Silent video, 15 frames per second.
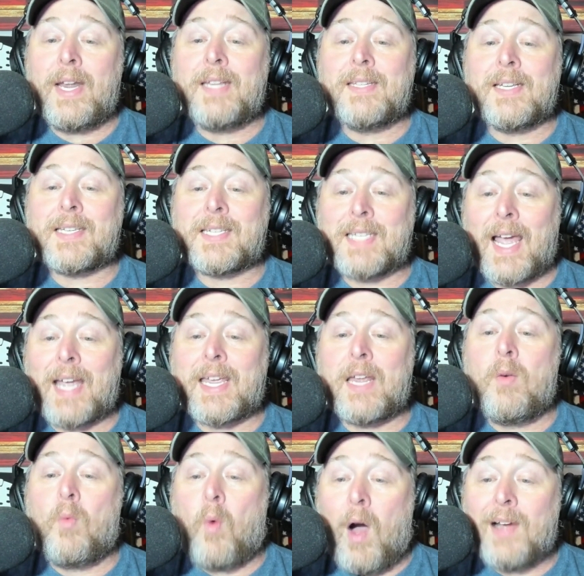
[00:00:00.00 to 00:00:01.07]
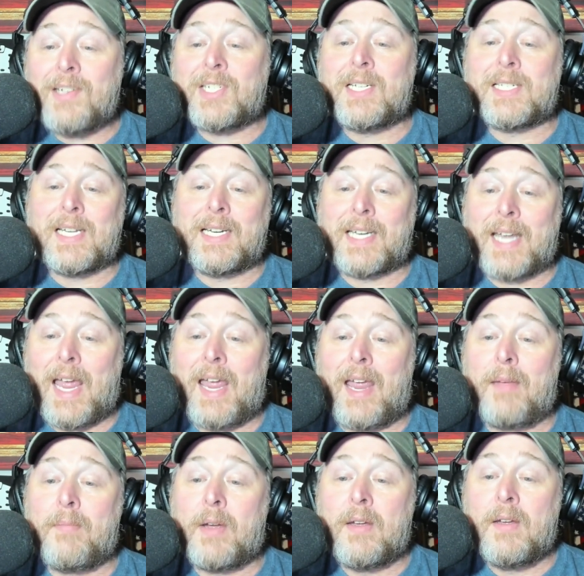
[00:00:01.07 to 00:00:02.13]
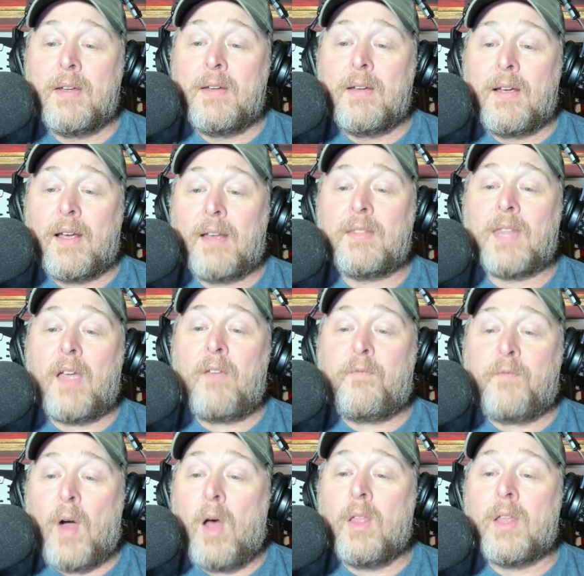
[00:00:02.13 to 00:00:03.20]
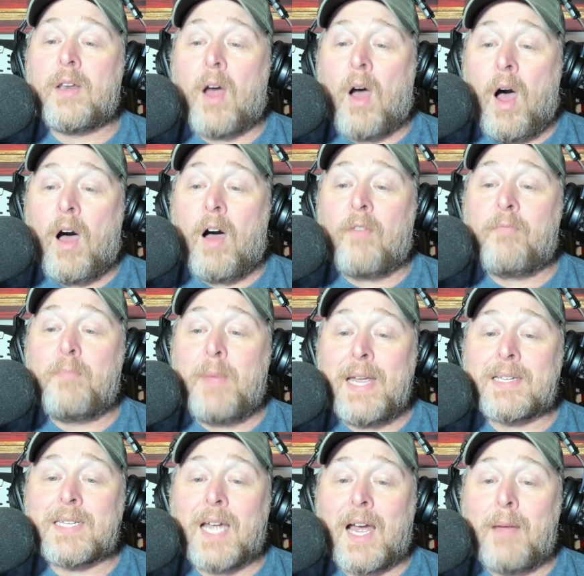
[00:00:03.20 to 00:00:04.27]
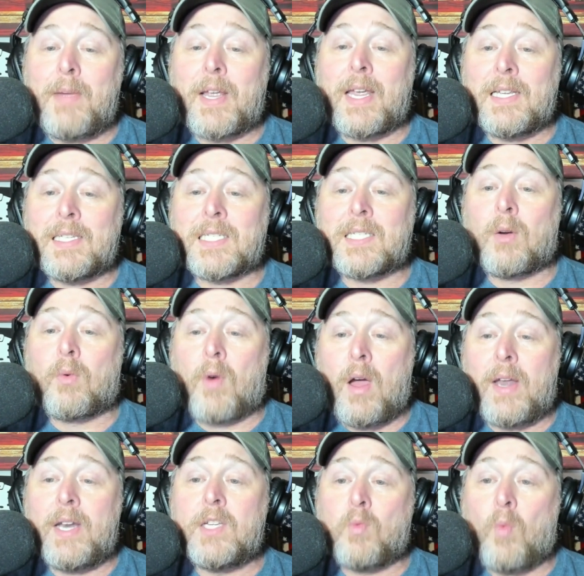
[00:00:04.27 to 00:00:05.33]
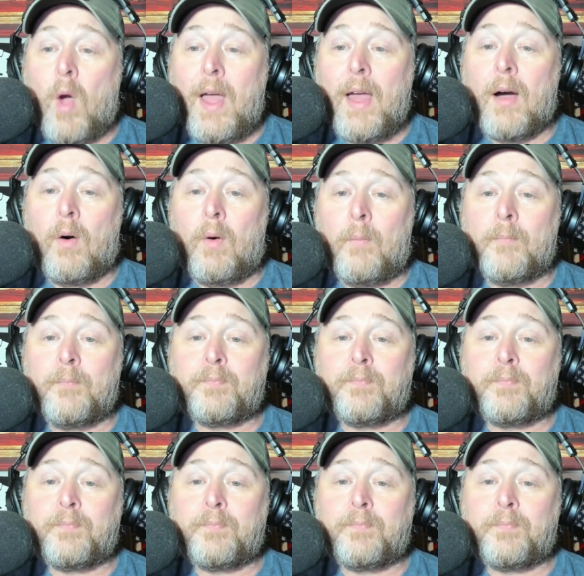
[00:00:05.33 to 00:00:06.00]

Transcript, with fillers: in the second Washington game, and they've fallen off big time against the run as well.